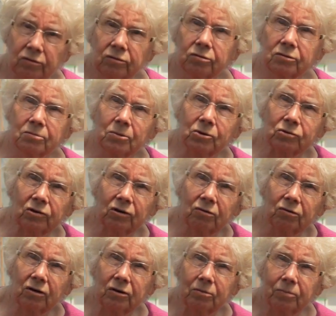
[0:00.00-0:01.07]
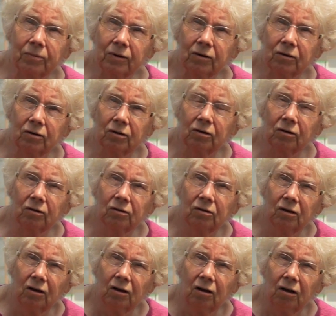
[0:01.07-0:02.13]
it was mostly ripe then, you know.
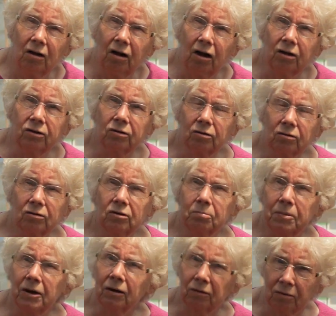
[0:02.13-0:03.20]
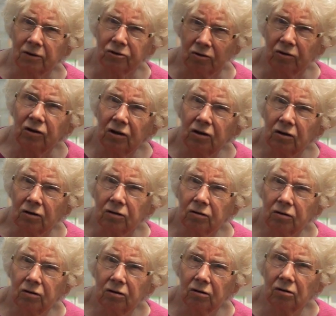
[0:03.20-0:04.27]
And you'd only pick what you needed,
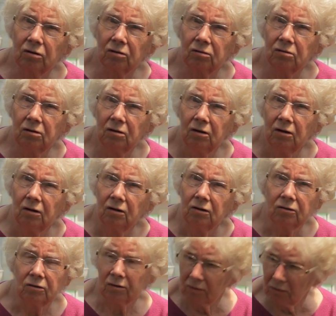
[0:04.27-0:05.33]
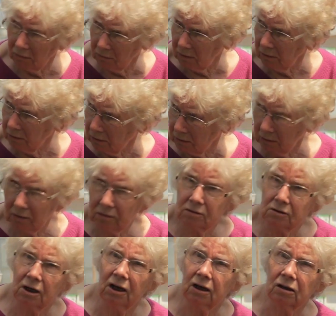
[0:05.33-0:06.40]
you know. You didn't go out and
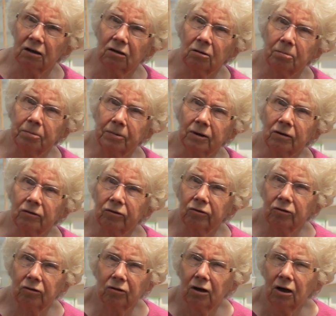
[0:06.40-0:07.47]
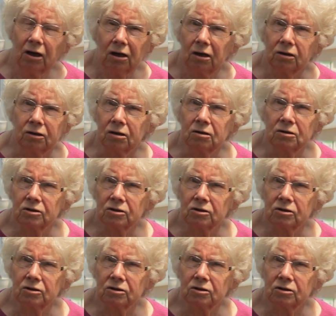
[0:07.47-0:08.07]
take it up because it didn't